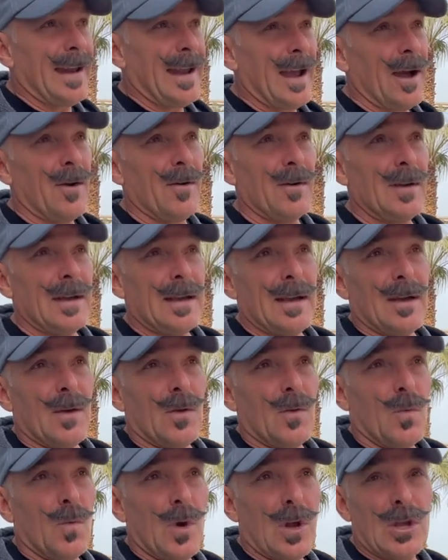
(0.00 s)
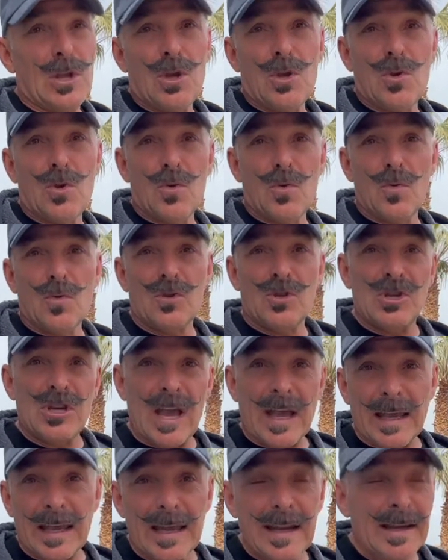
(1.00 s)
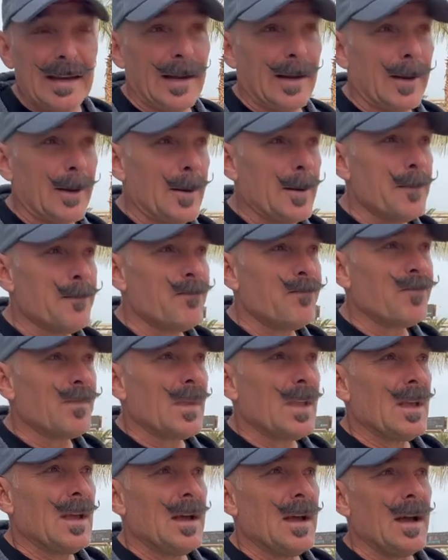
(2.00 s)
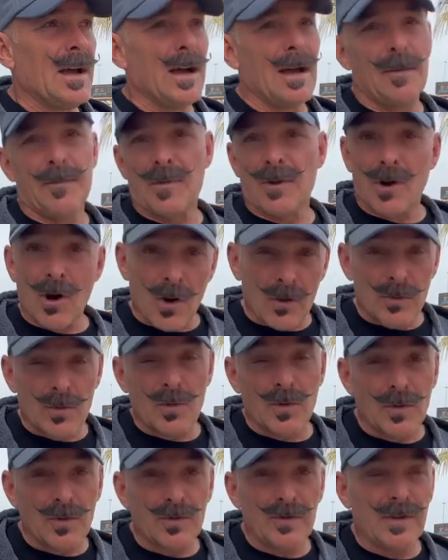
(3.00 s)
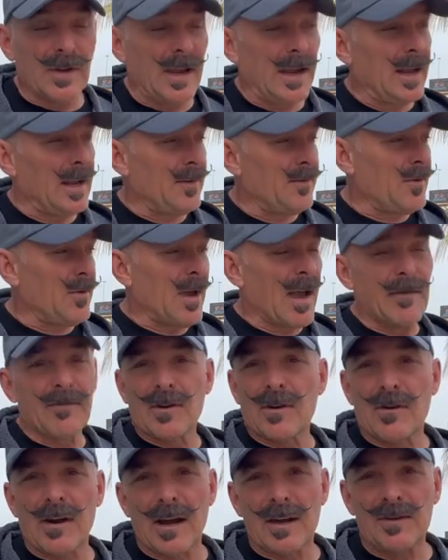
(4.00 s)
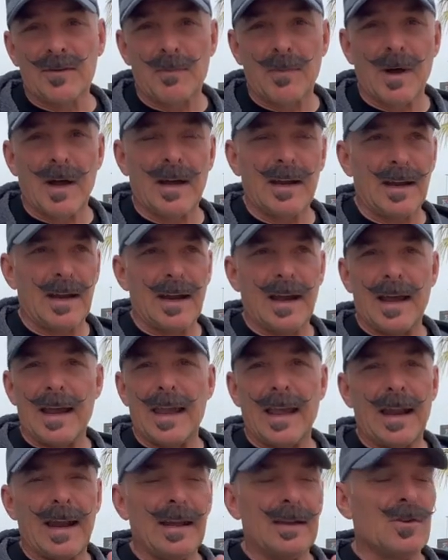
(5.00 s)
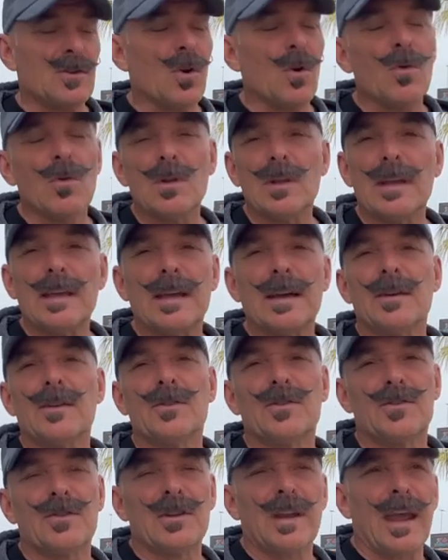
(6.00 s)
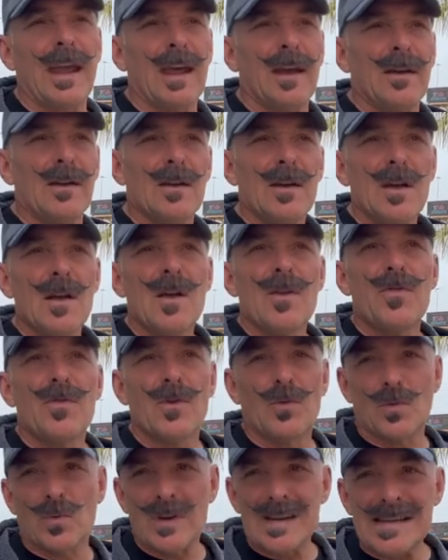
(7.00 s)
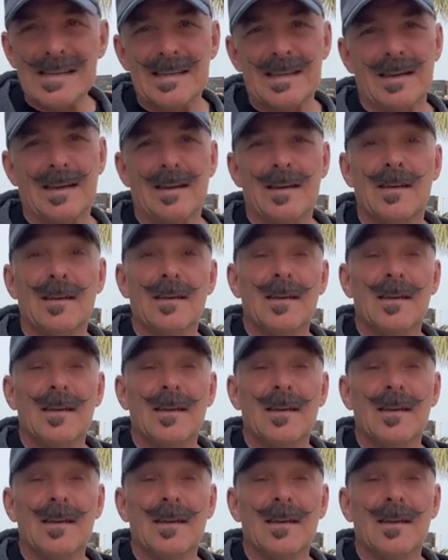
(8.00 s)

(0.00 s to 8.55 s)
Now, when you check in here, um, there are rules, and if you have a grass spot, and I, and I totally understand the reason